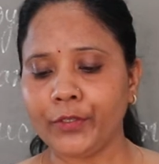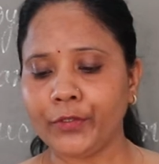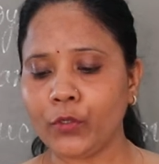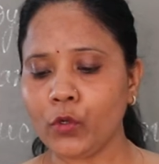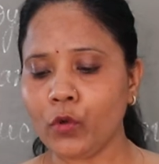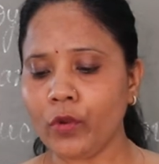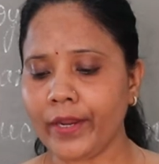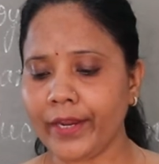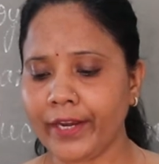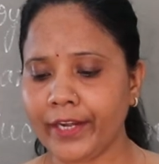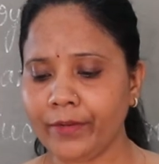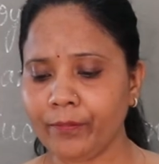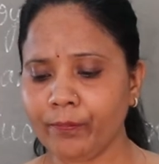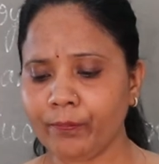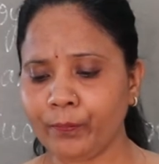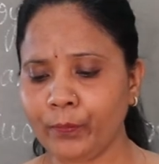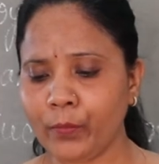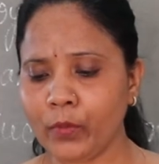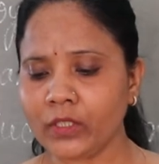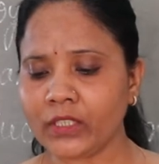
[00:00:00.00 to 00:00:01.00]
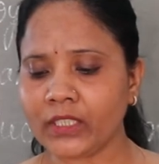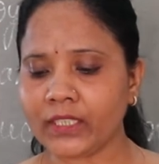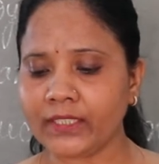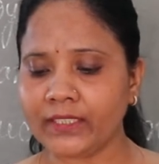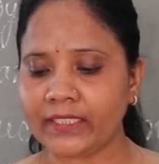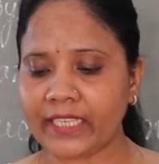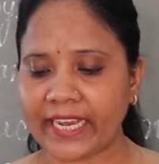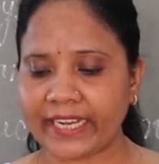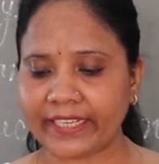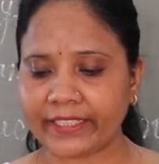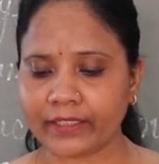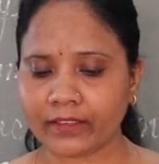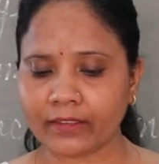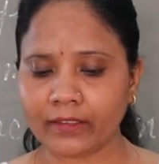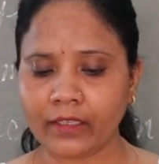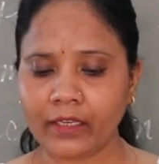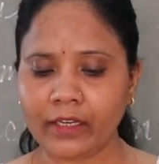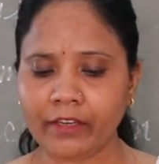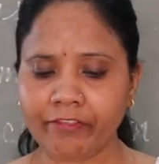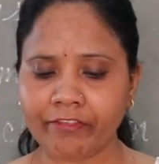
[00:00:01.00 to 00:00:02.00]
to input
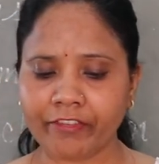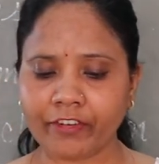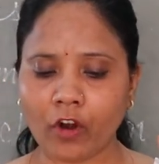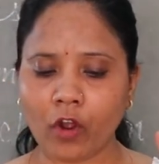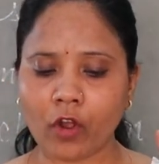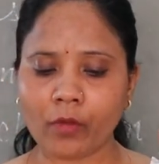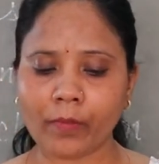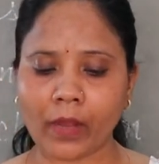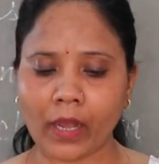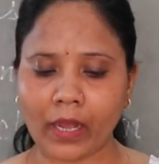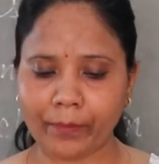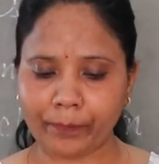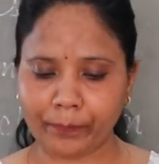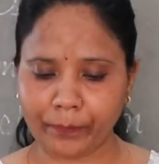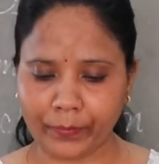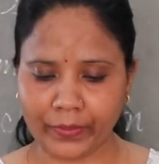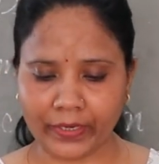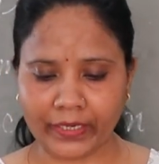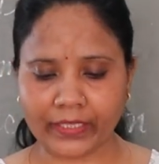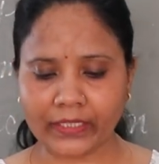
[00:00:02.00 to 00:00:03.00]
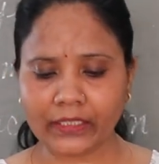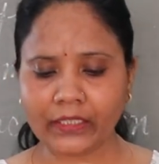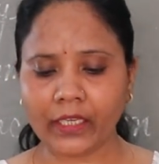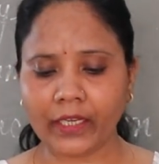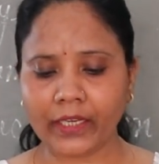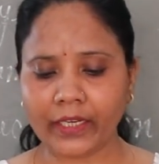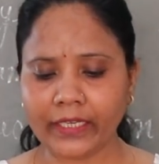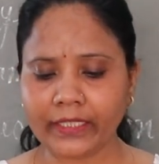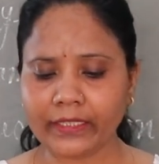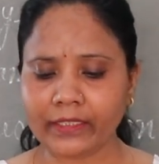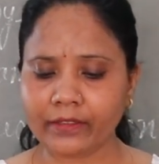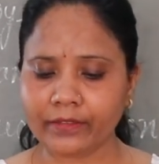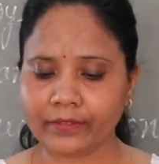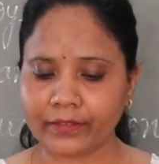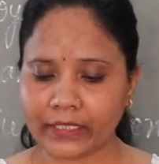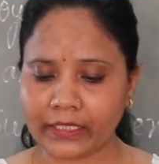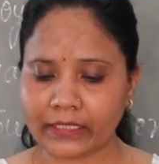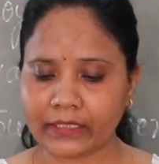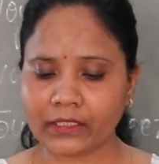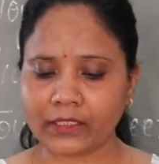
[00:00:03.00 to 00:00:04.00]
directly from a page. It
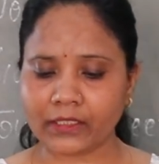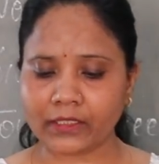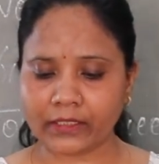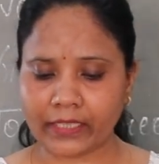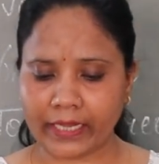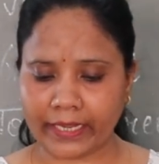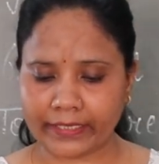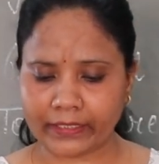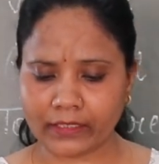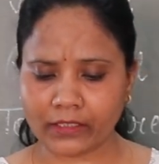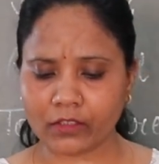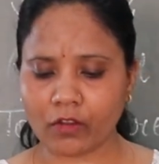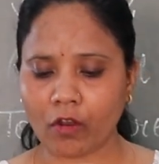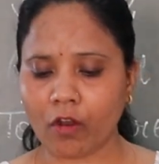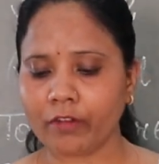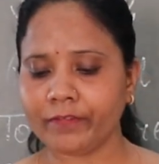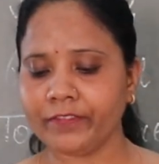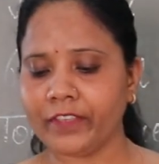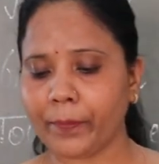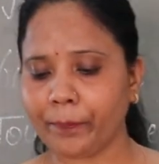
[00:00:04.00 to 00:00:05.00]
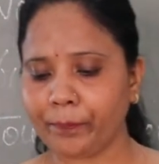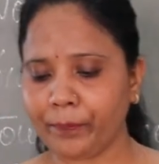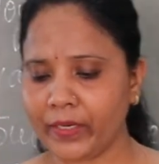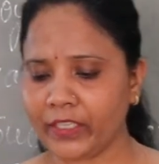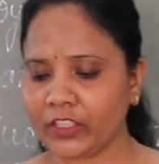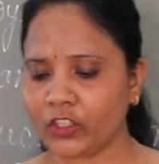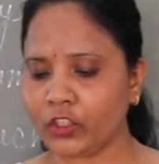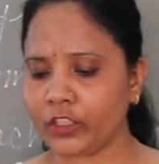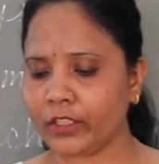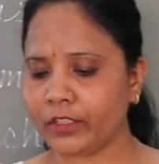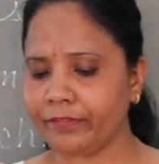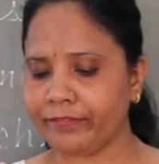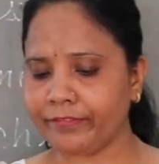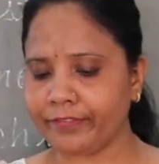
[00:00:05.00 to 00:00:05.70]
reads text of the picture